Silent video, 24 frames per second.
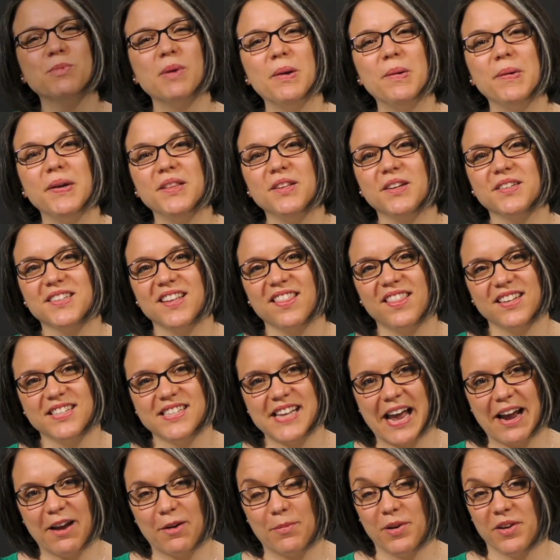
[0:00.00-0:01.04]
week we looked at the
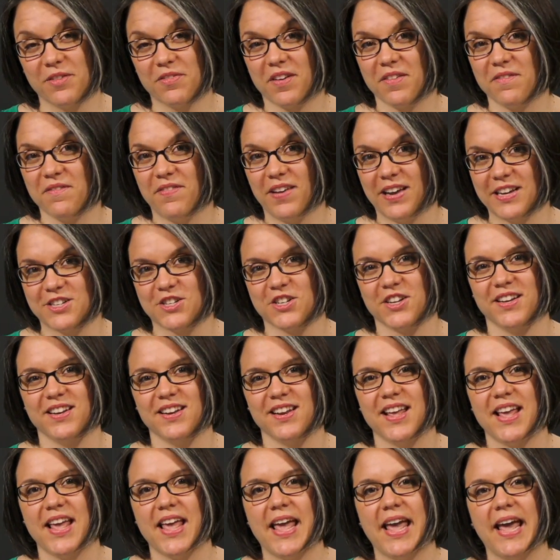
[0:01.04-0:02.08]
sacrament of
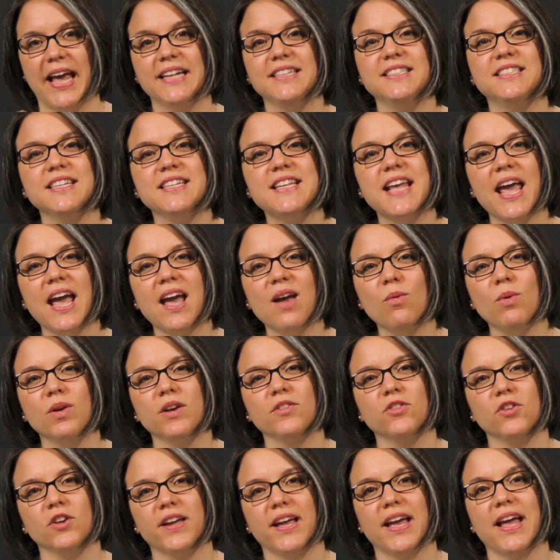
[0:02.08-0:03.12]
confession, and today I want to
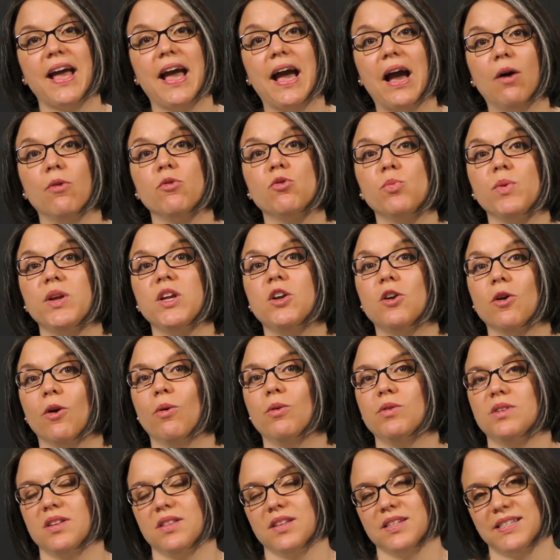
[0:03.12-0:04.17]
look at how do we
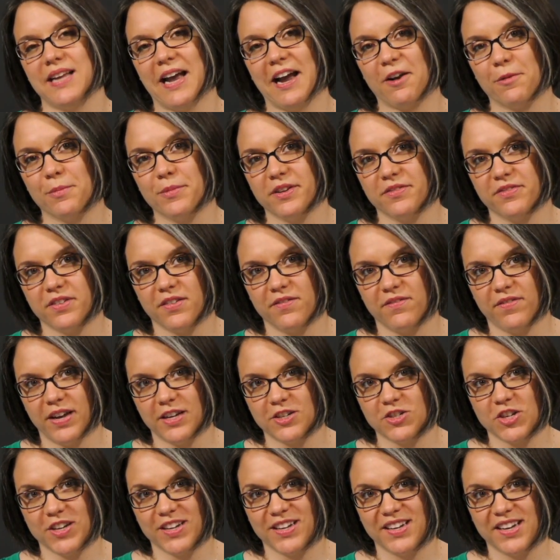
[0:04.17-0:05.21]
go to the sacrament of
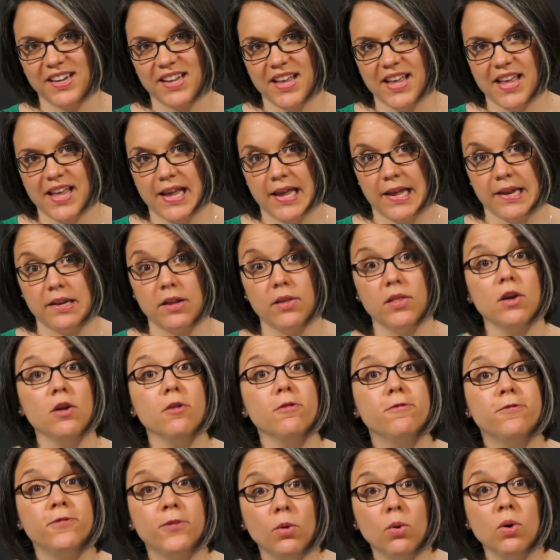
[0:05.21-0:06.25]
confession. Now there are
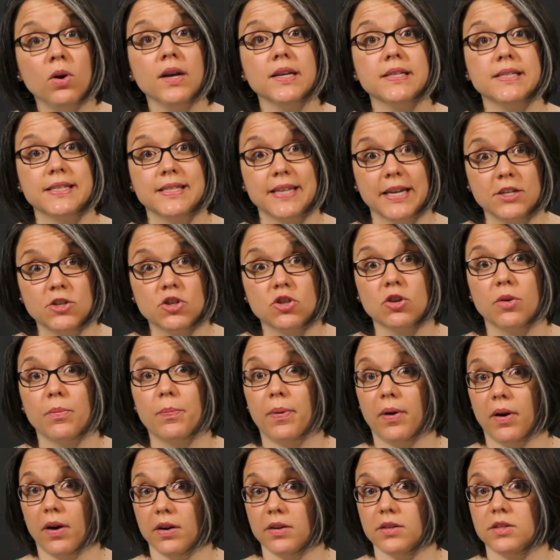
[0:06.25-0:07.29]
4 essential
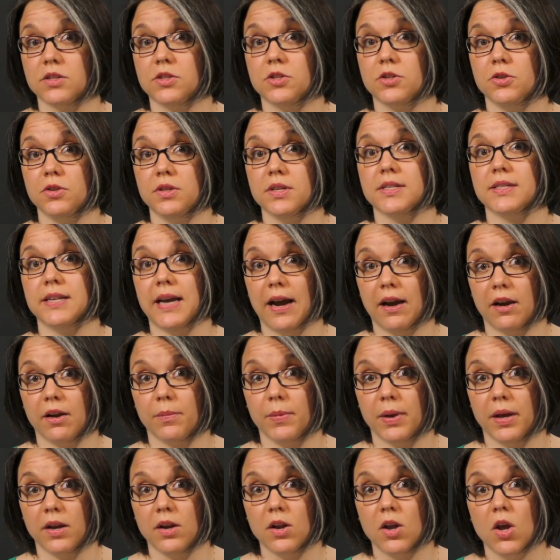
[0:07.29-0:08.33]
parts to the
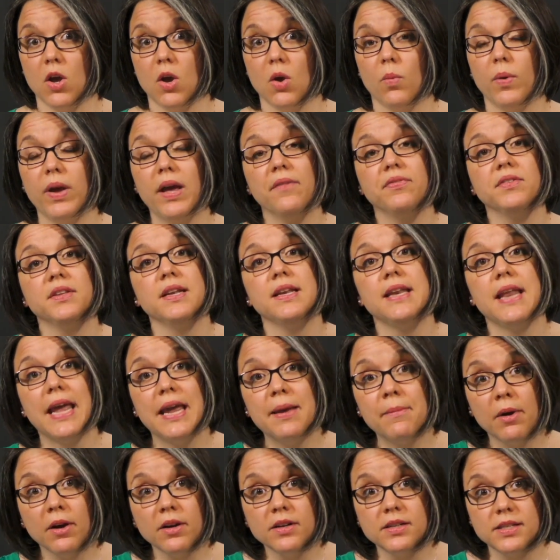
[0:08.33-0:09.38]
sacrament. We have to
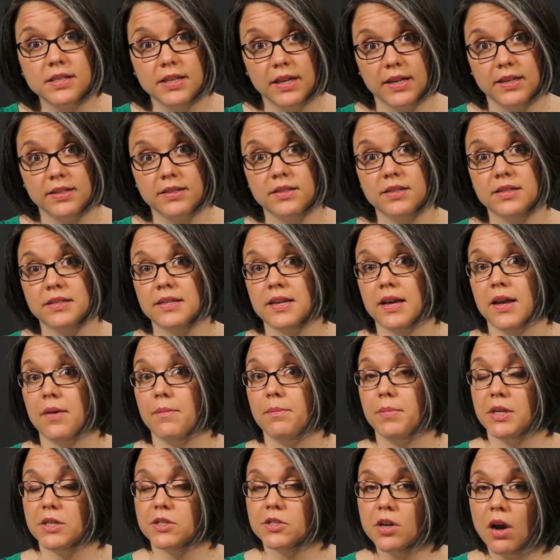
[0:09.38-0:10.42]
name our sins,
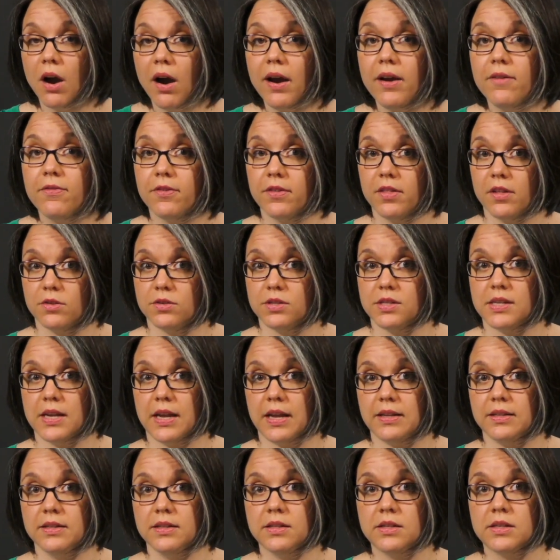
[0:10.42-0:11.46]
be sorry for those
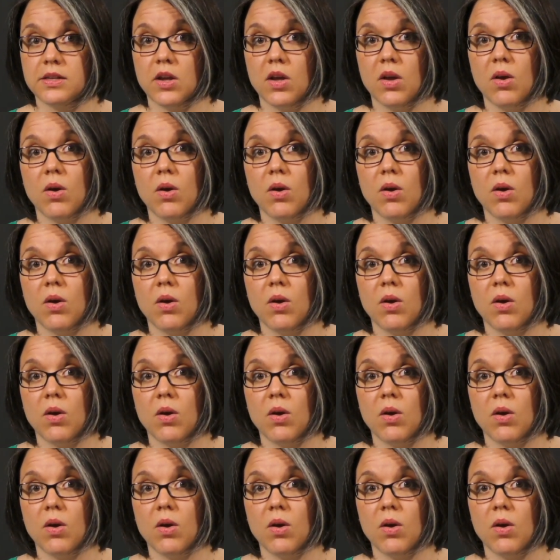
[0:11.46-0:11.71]
sins,